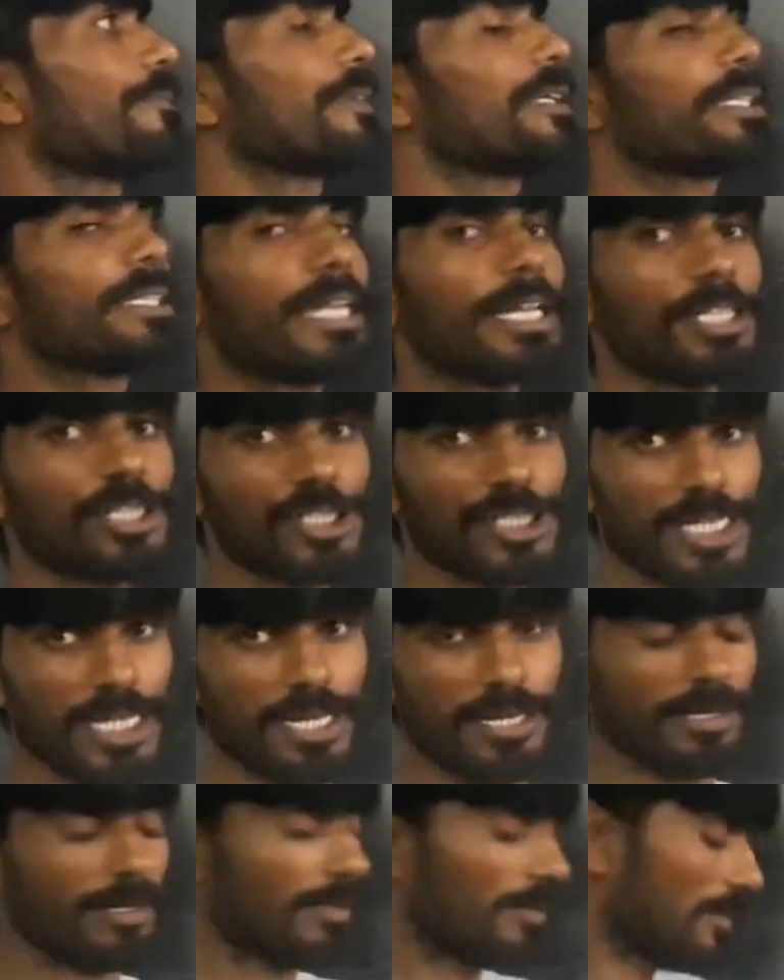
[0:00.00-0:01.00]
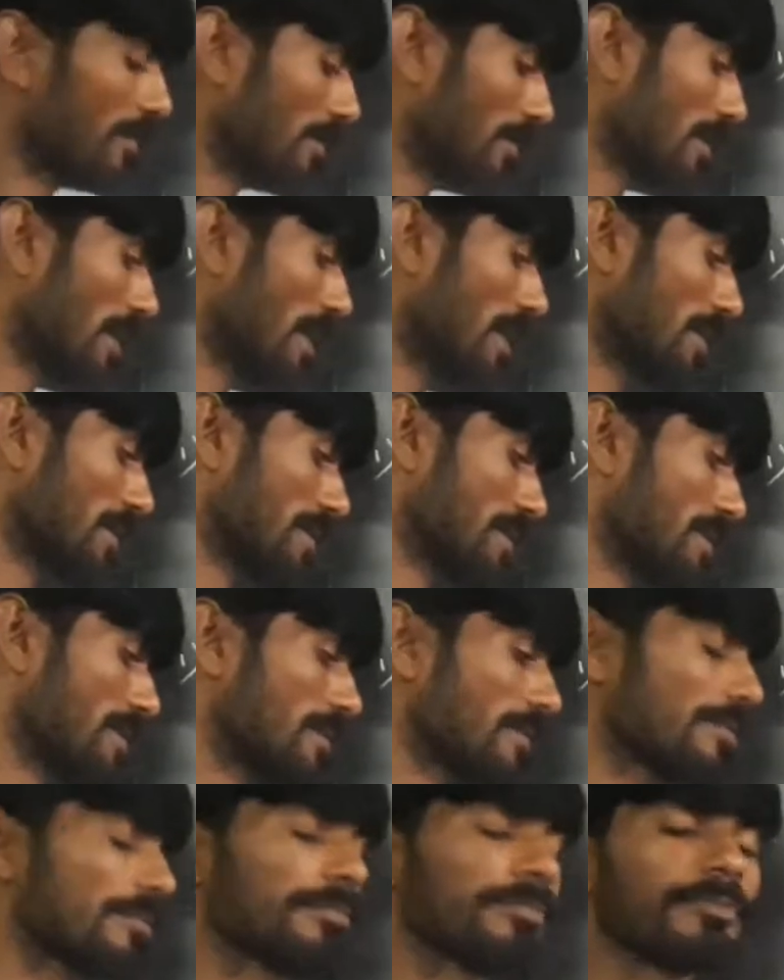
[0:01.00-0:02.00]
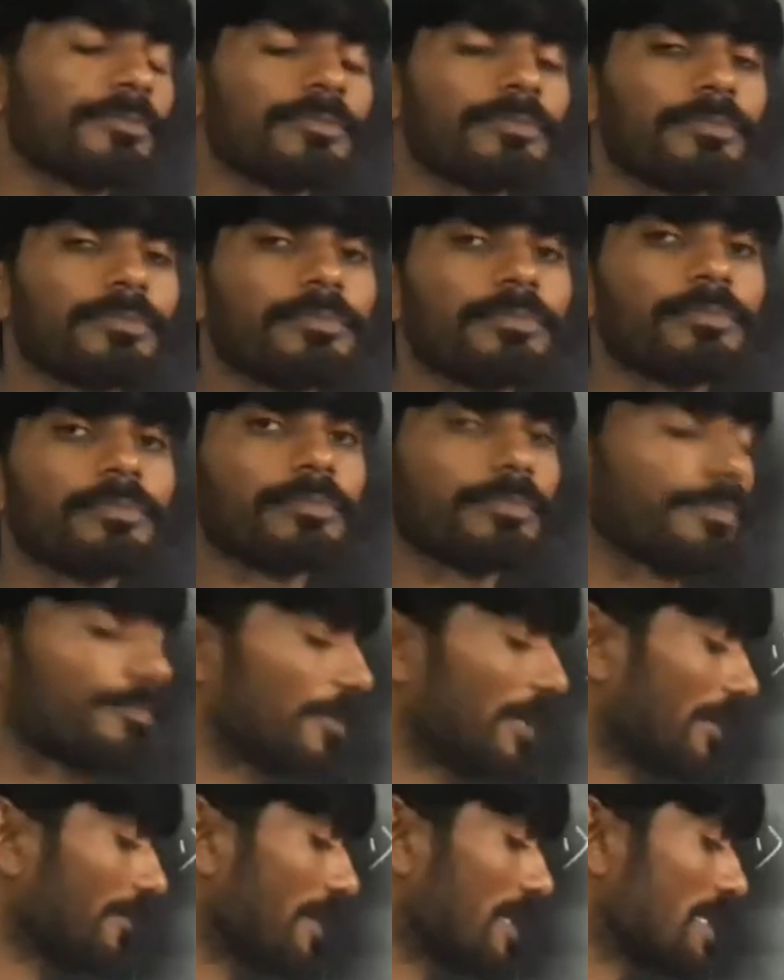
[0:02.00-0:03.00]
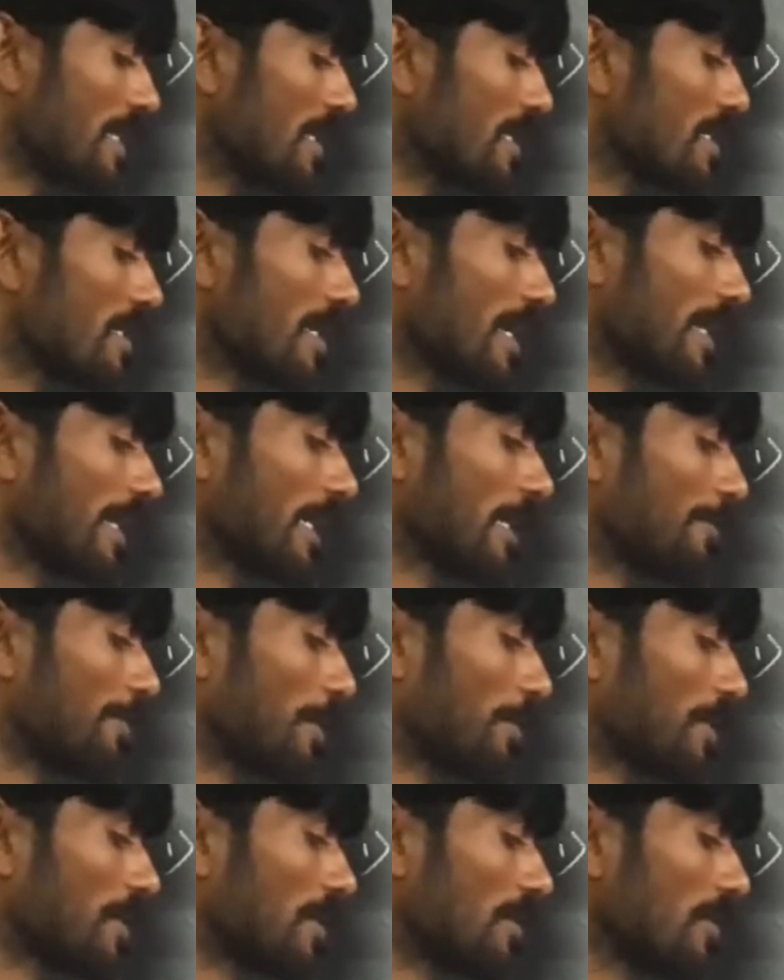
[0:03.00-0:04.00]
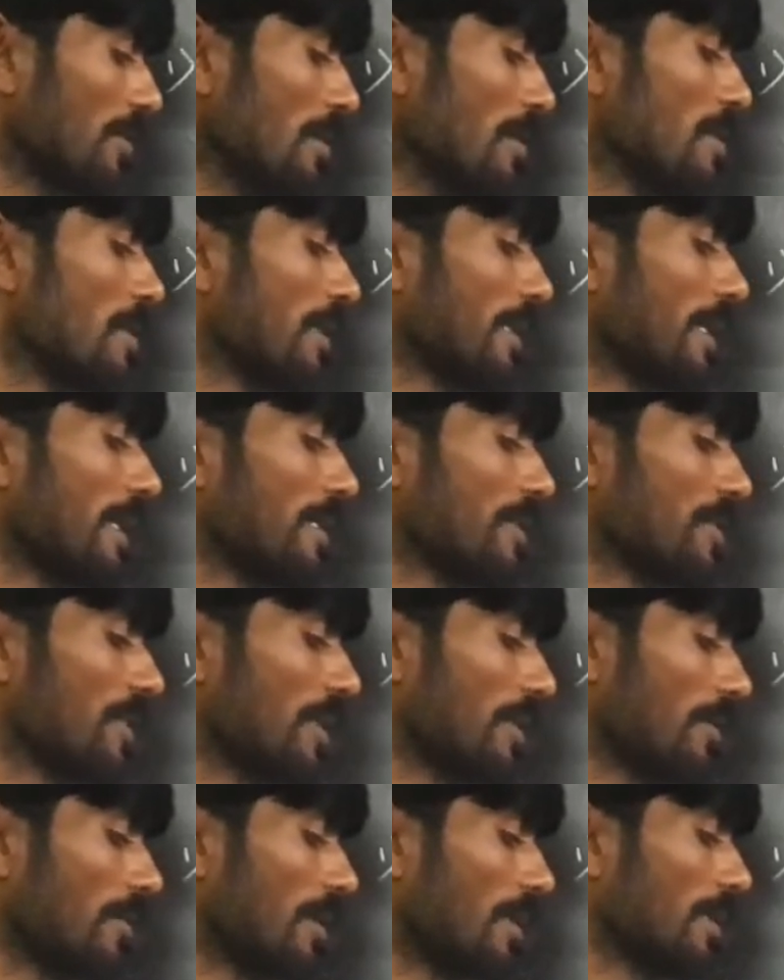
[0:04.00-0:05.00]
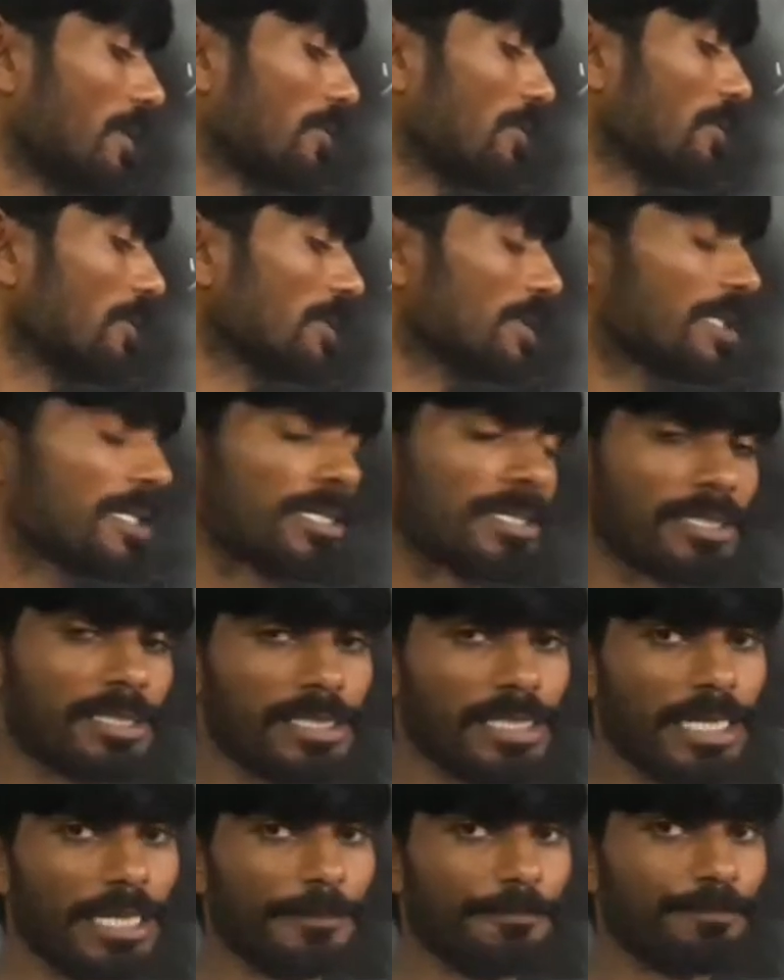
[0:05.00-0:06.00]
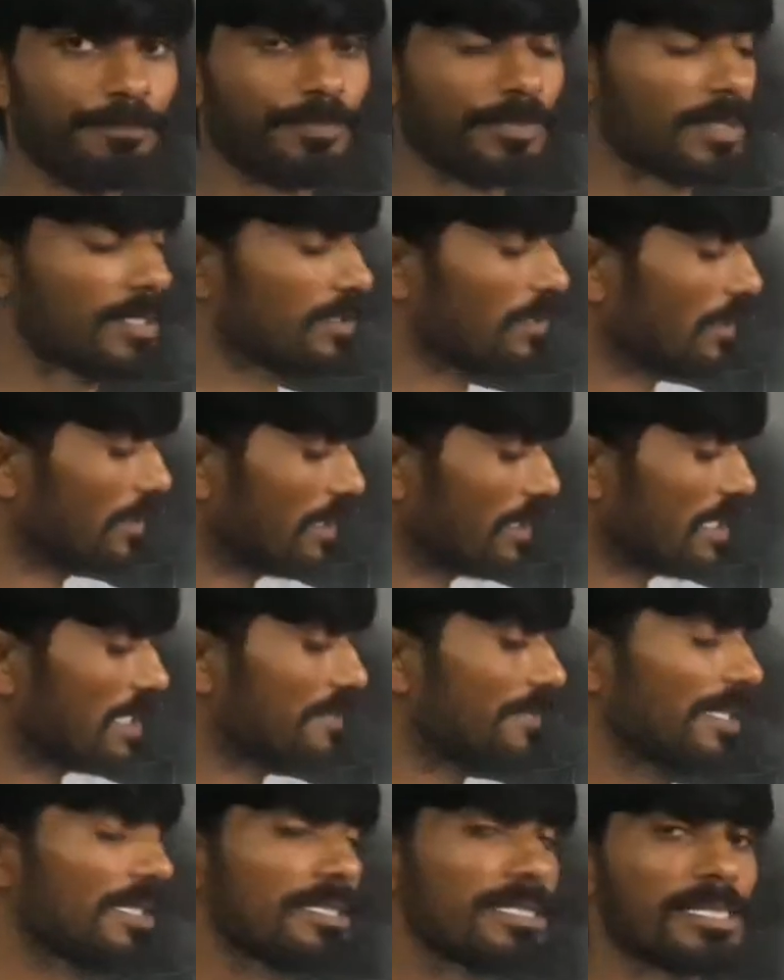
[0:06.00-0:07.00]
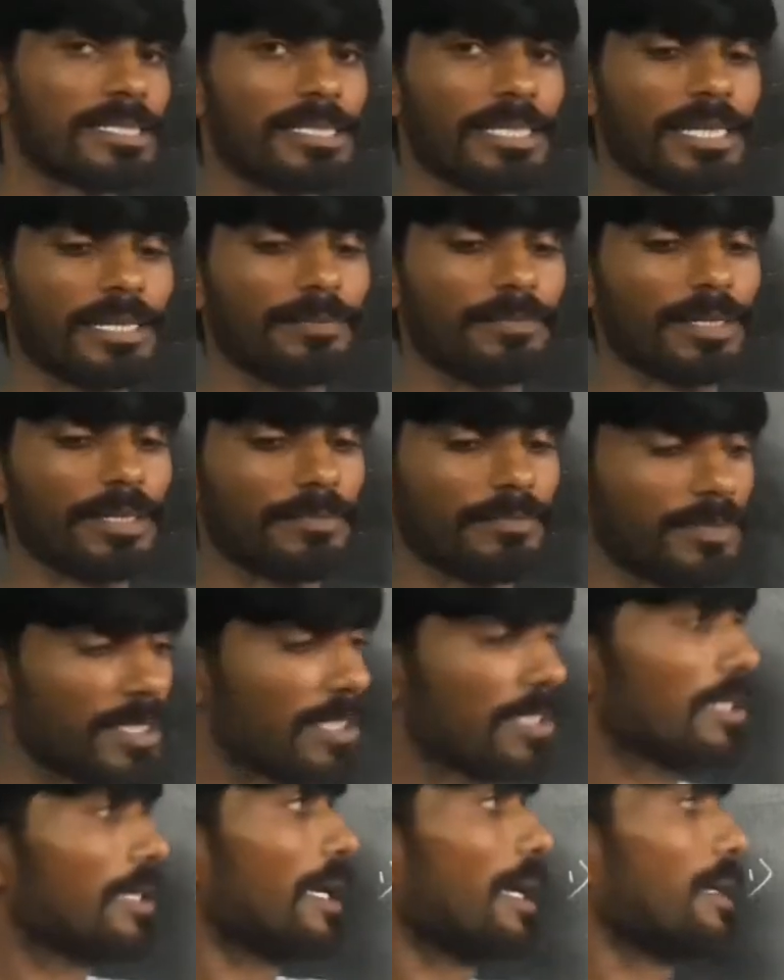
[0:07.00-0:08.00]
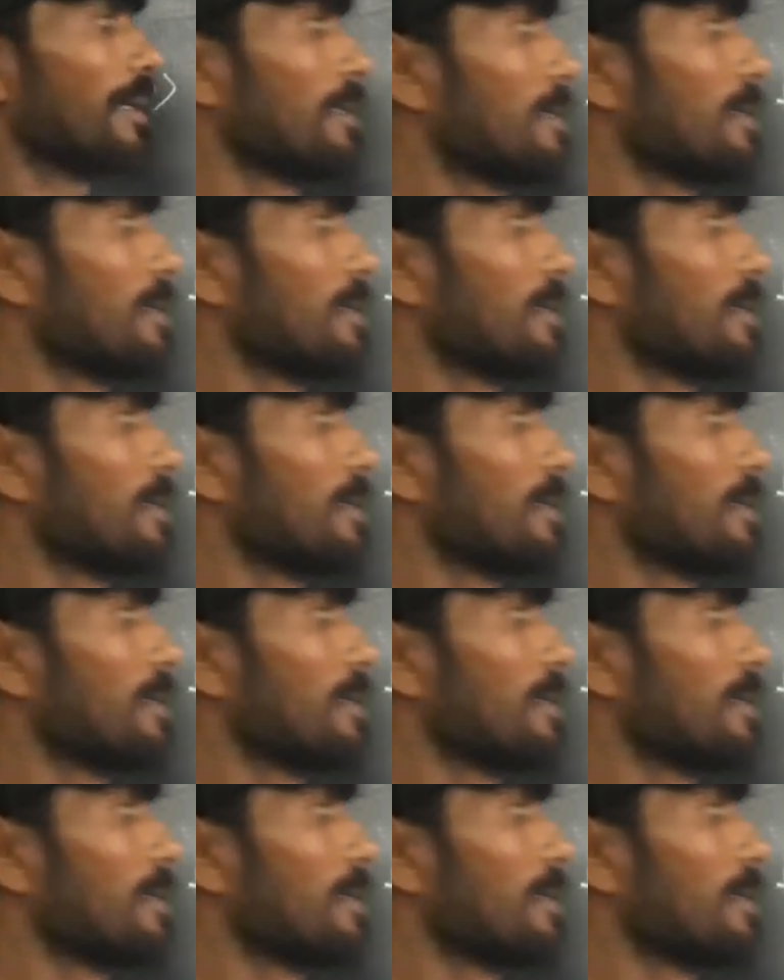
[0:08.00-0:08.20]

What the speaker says: the tension. That's frequency is directly proportional to tension under root T. So this is one second. And the